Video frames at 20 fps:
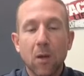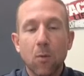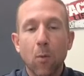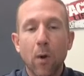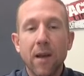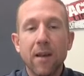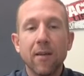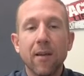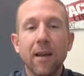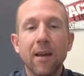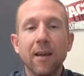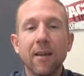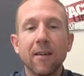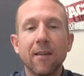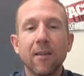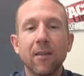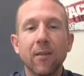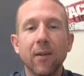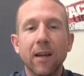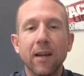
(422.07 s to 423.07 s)
when you get
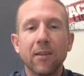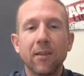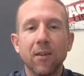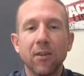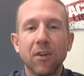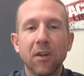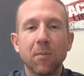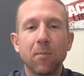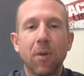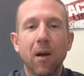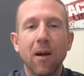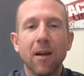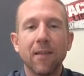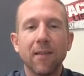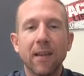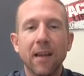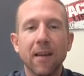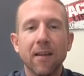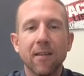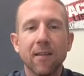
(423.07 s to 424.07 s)
into the researching part
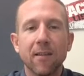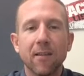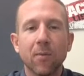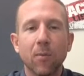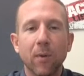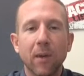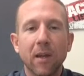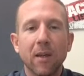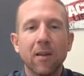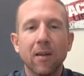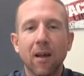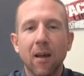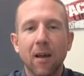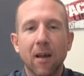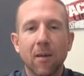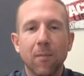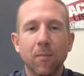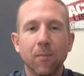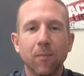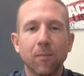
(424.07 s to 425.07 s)
at the end of this week,
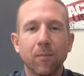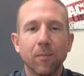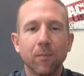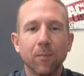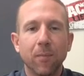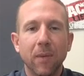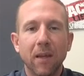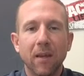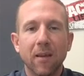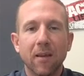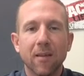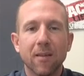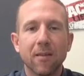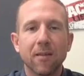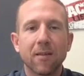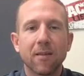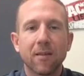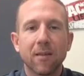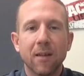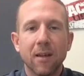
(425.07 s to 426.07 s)

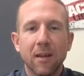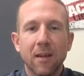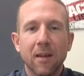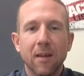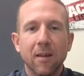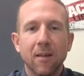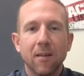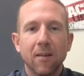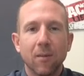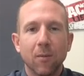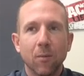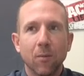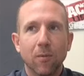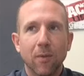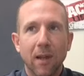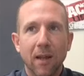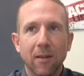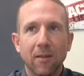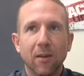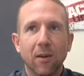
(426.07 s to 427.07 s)
because
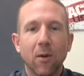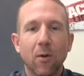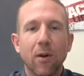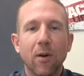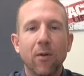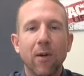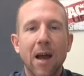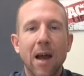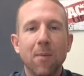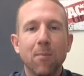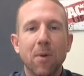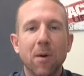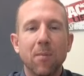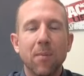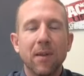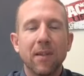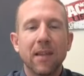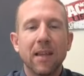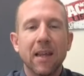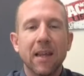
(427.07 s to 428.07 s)
things are going to wrap
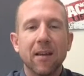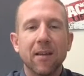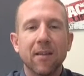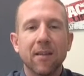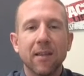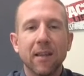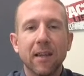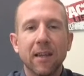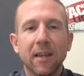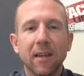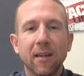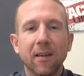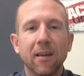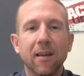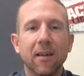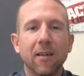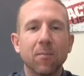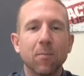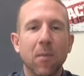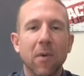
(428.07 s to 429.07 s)
up at the end of the
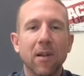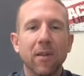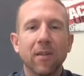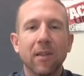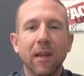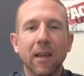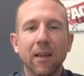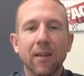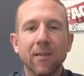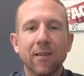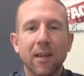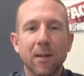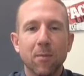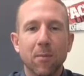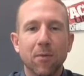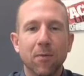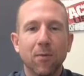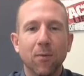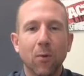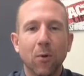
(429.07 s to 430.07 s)
month, like I
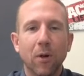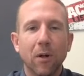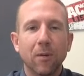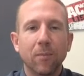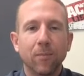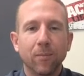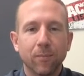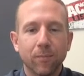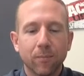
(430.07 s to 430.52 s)
said before,